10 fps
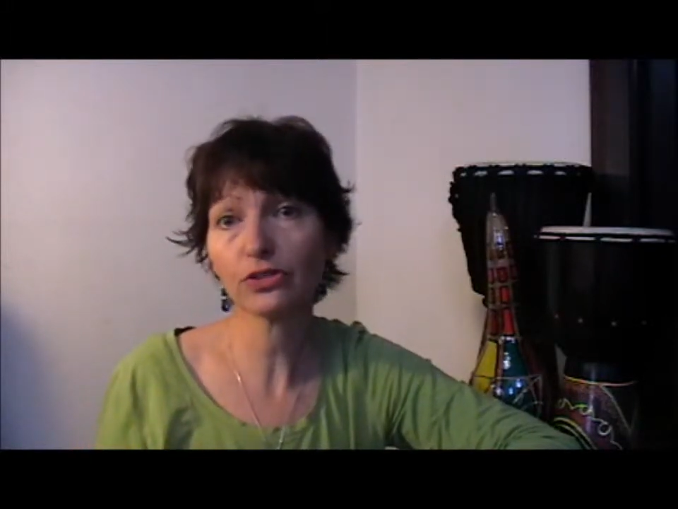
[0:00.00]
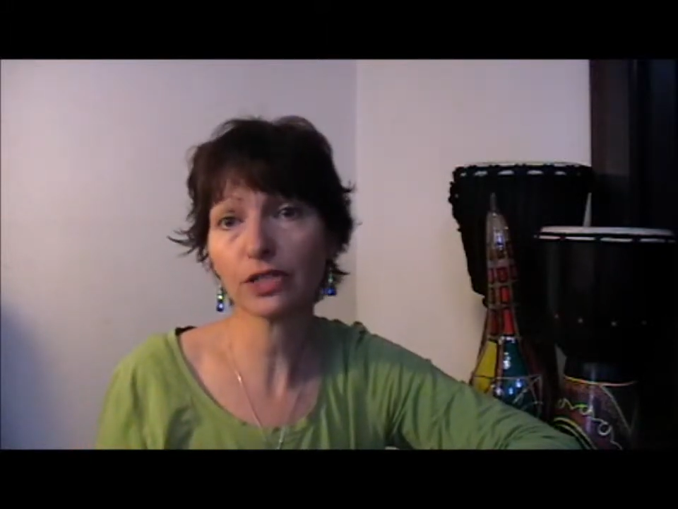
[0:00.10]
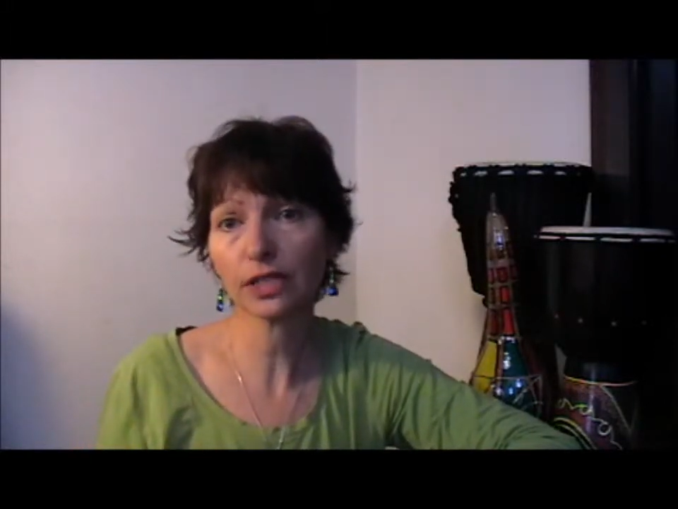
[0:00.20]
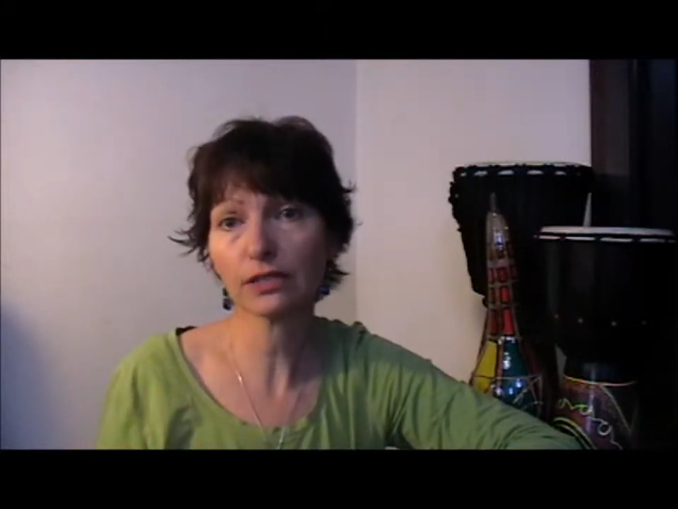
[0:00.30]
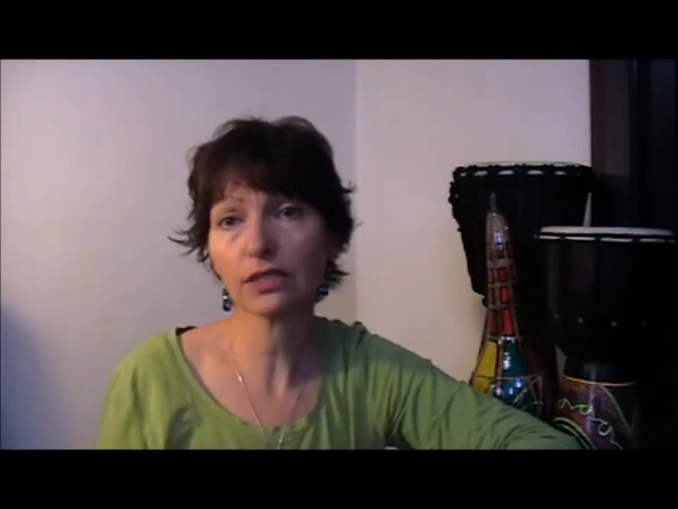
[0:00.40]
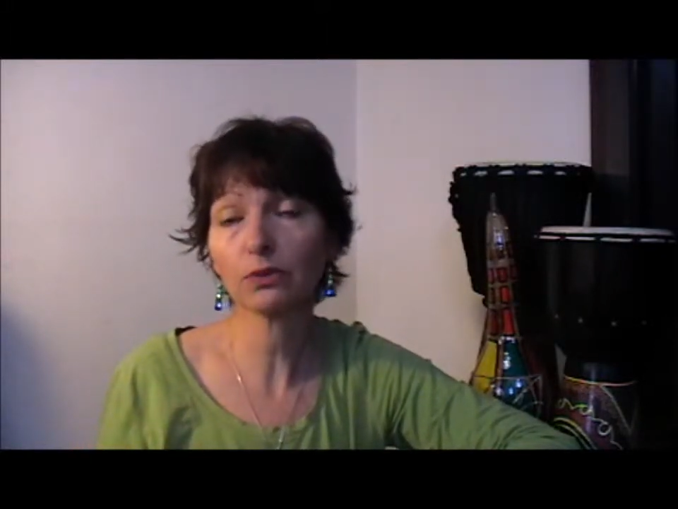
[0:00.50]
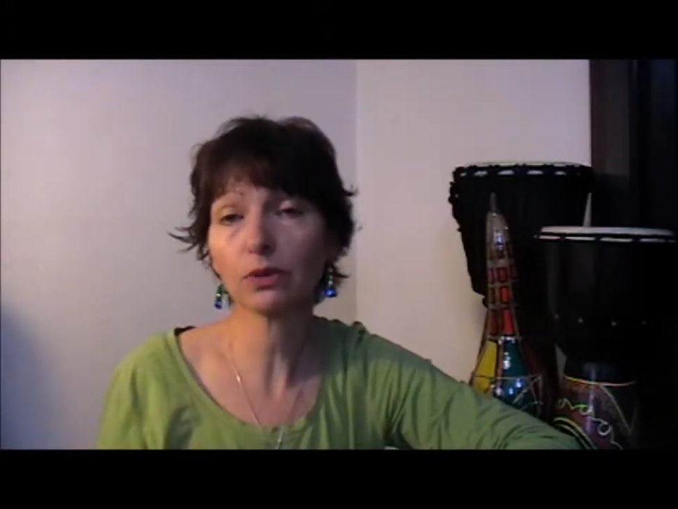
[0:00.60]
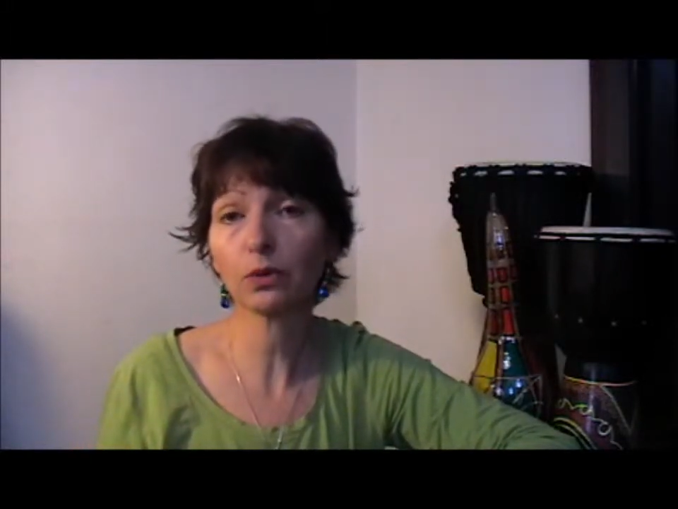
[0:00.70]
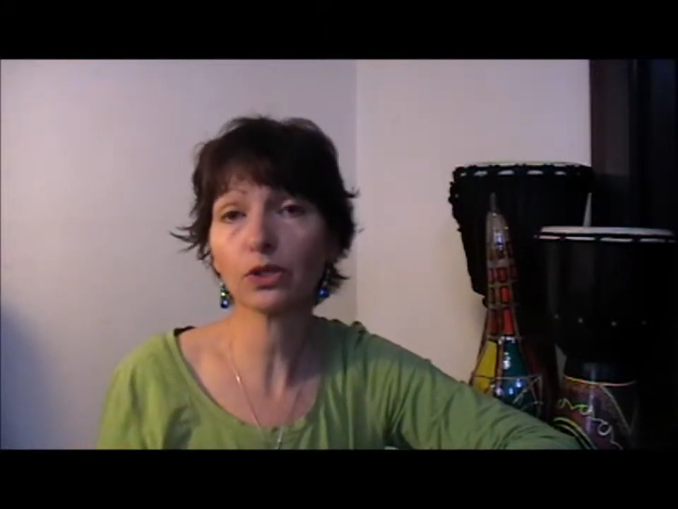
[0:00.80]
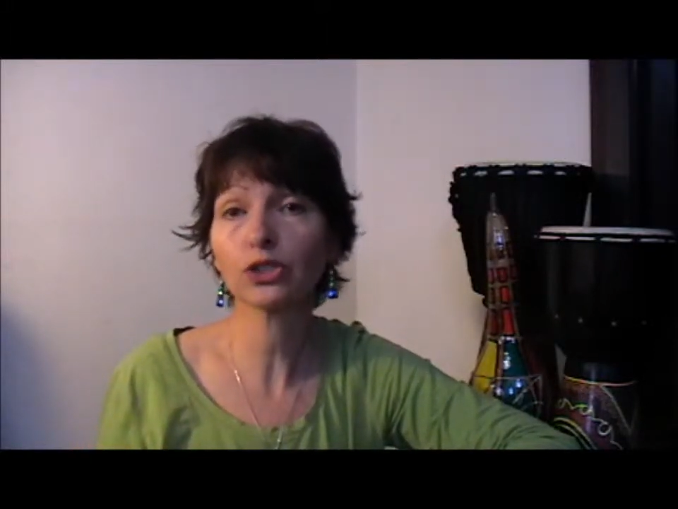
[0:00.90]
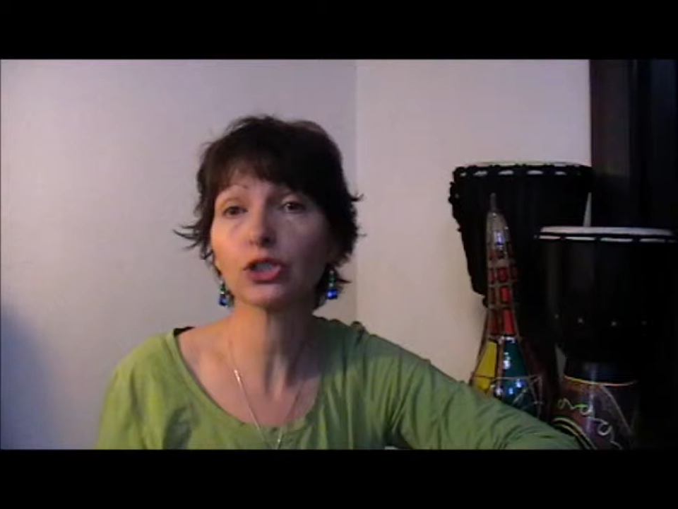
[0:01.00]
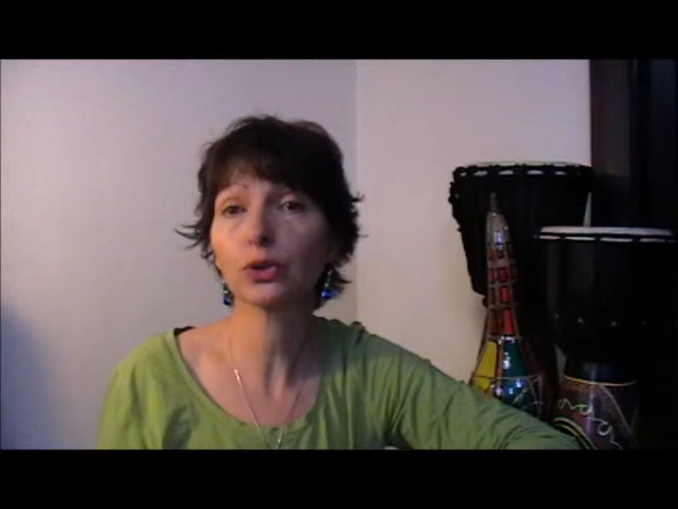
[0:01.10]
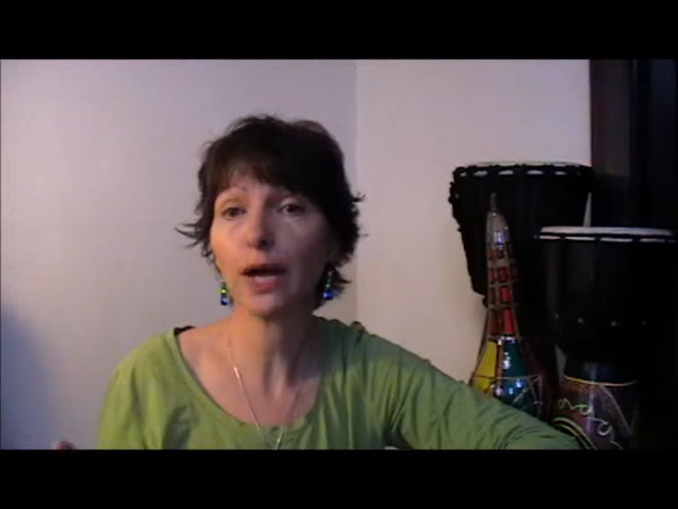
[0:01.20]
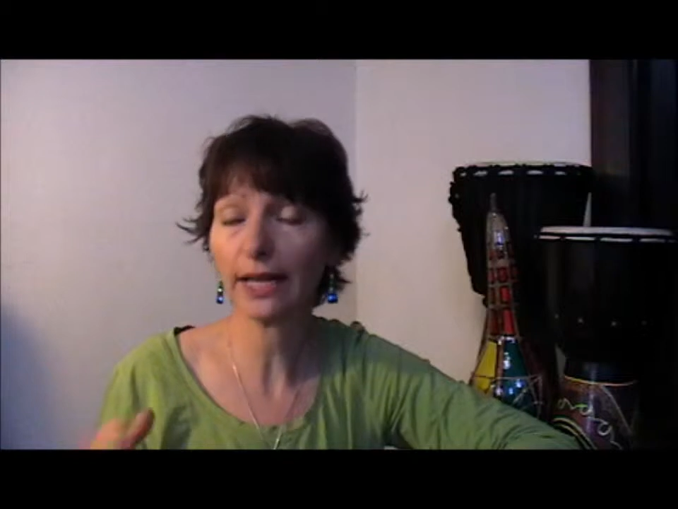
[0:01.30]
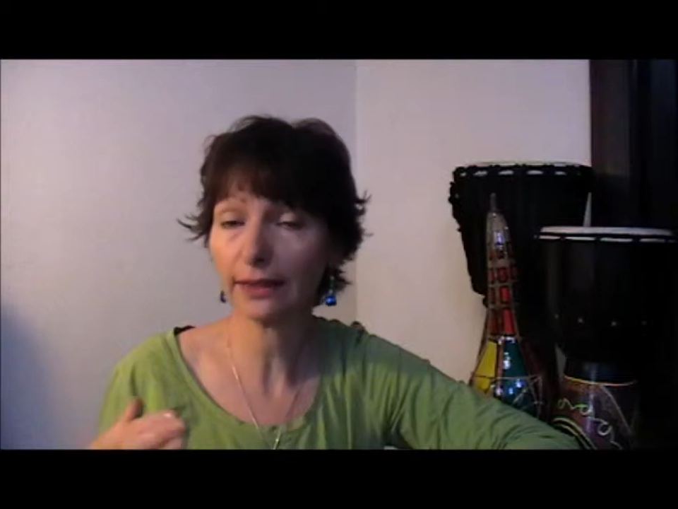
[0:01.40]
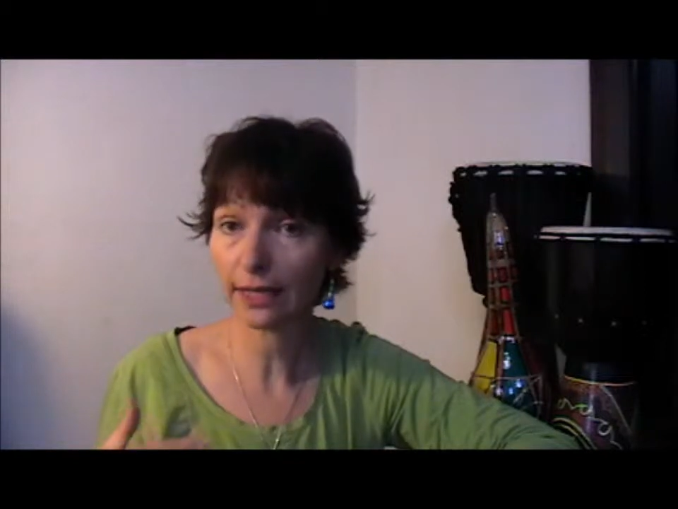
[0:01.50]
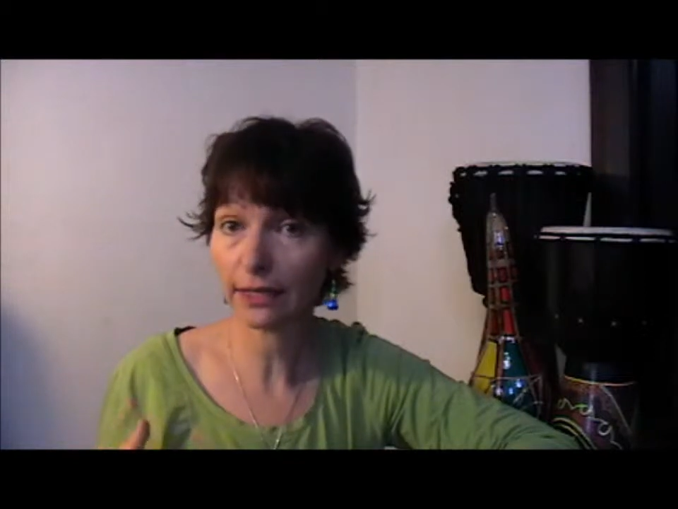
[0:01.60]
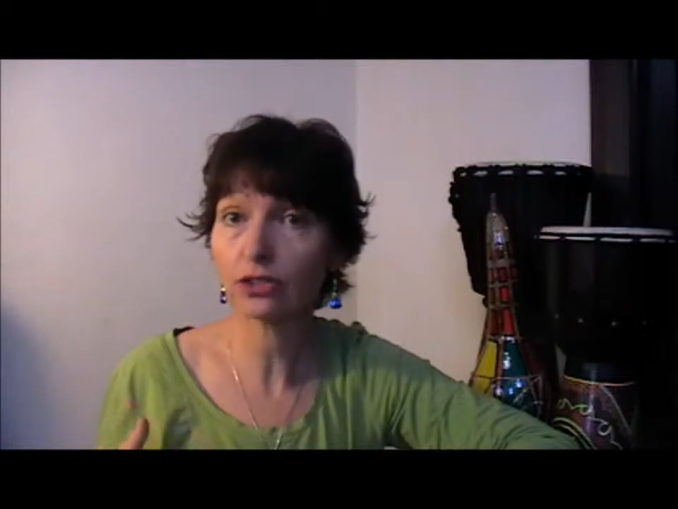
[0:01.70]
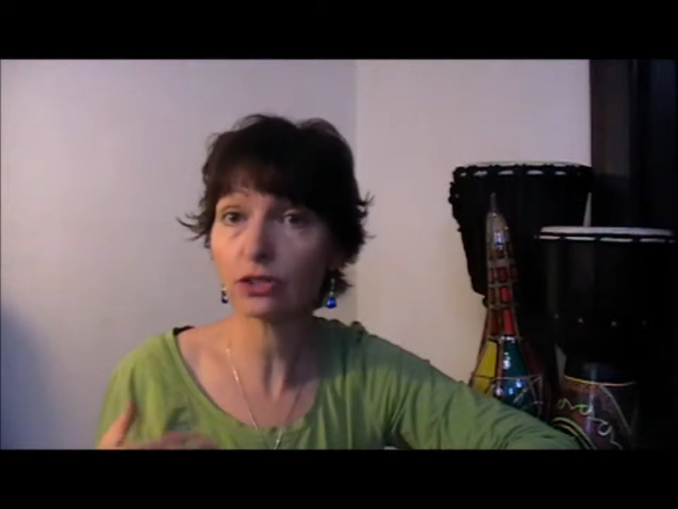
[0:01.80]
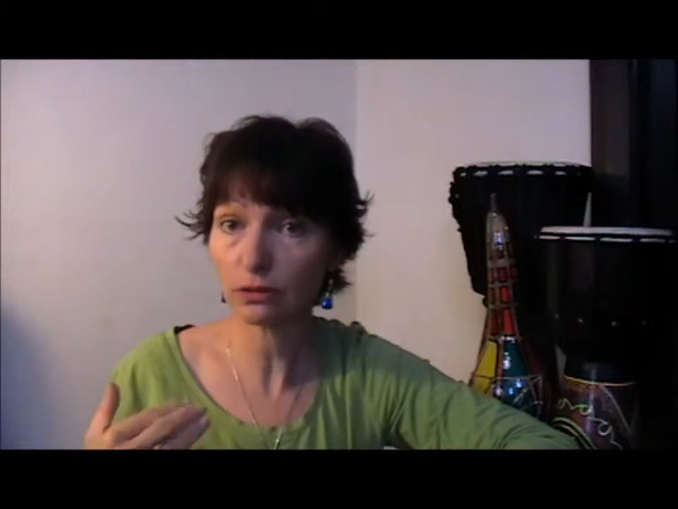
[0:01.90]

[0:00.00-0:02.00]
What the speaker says: things that we want to do and then